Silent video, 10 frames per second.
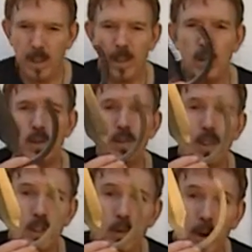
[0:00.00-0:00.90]
He uses
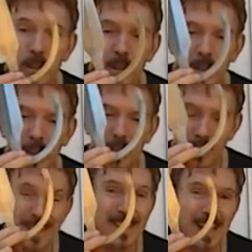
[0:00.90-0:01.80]
this one,
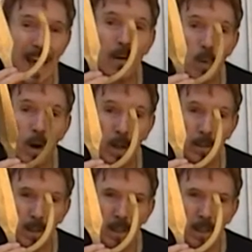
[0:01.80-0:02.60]
this exact one,